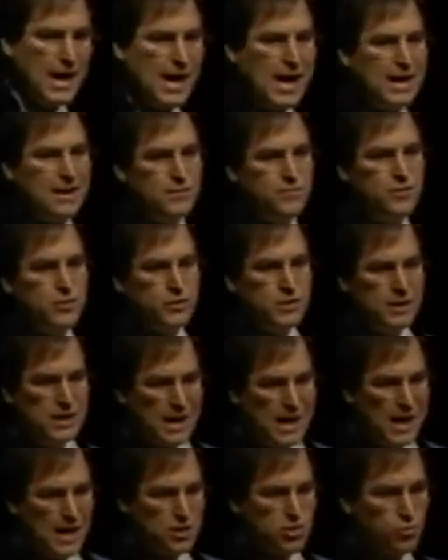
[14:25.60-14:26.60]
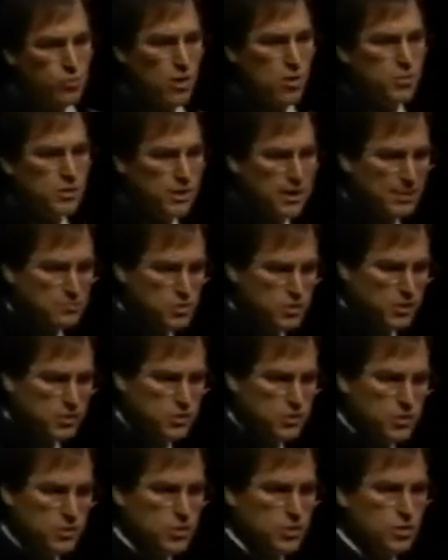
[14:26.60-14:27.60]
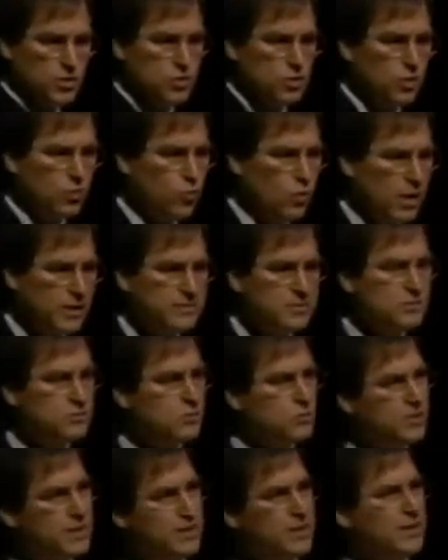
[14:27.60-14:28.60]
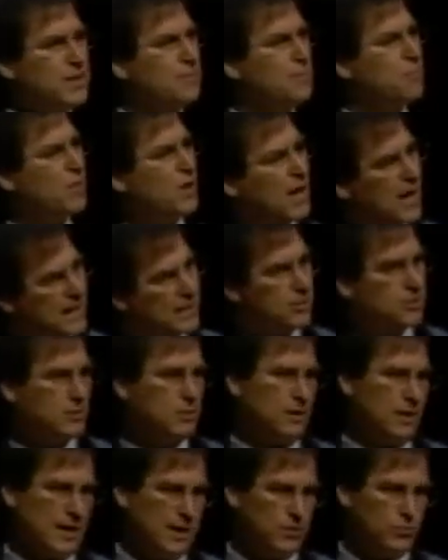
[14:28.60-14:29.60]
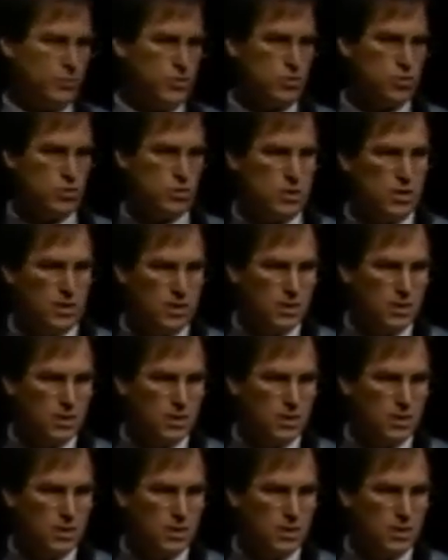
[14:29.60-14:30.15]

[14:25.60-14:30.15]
And if you're going to add your own objects, you'll want to do it in a compiled language,